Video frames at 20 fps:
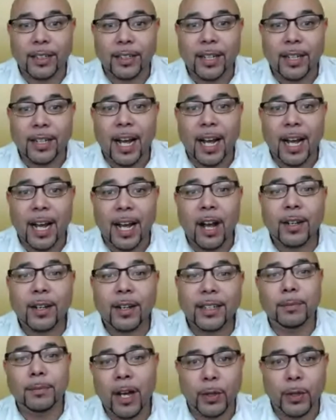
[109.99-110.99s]
How can
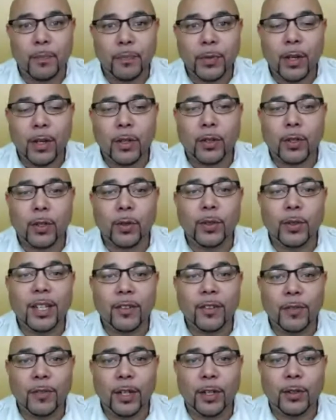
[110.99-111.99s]
self-esteem
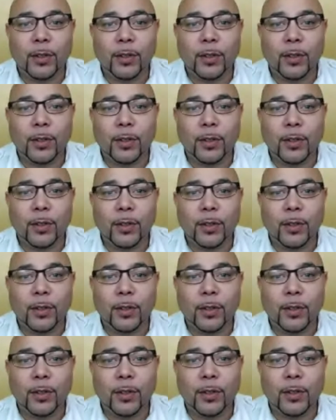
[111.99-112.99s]
help you through
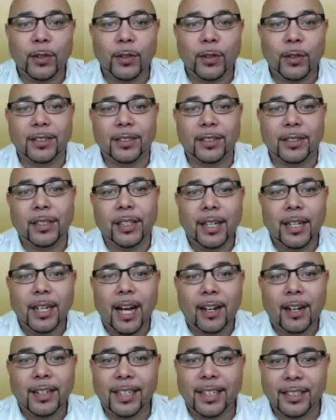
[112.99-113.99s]
difficult
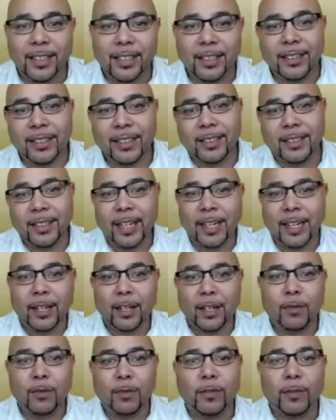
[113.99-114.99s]
situations?
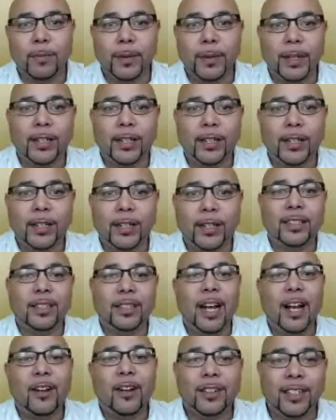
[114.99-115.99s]
I'll let Justin take it
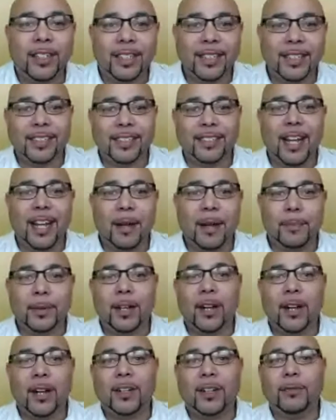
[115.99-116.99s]
over from here. Justin,
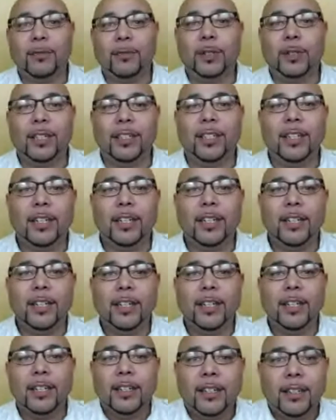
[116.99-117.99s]
how can this happen? How
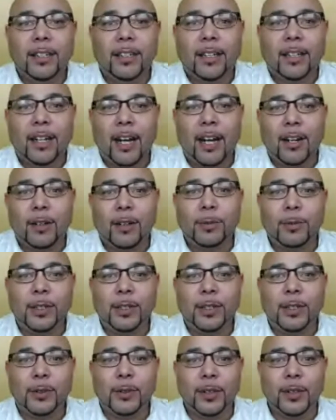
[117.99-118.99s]
can we
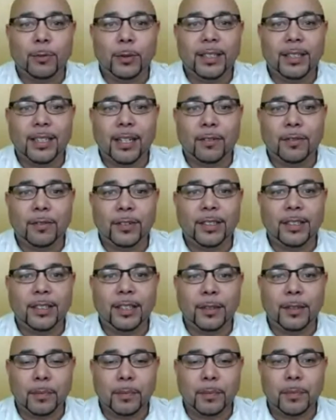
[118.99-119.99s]
do
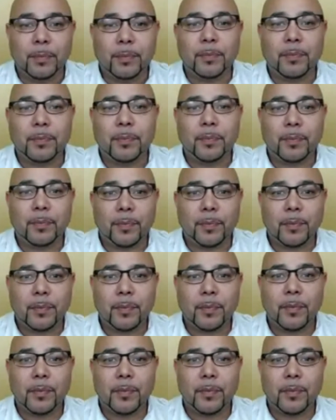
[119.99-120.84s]
this with self-esteem?